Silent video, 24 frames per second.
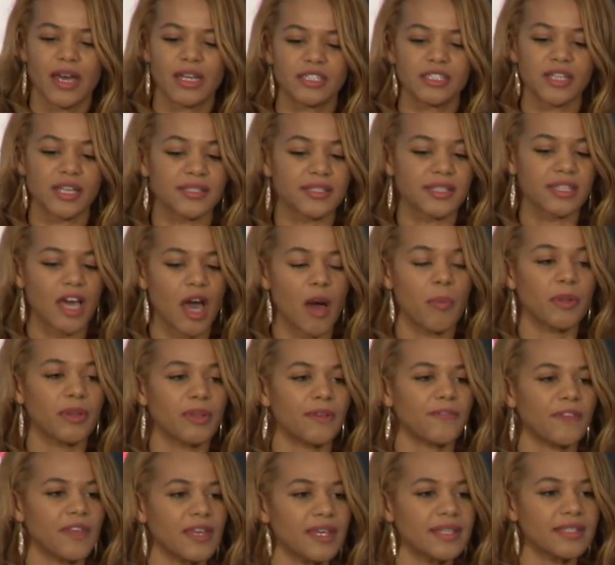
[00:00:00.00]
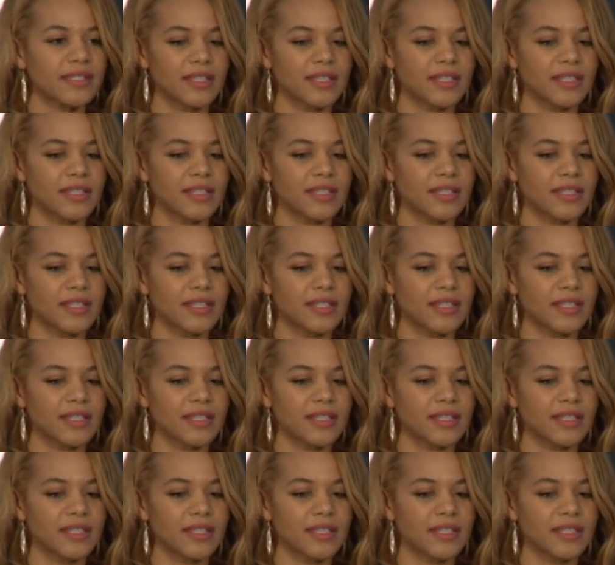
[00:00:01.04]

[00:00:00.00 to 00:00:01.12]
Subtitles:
Just a couple of years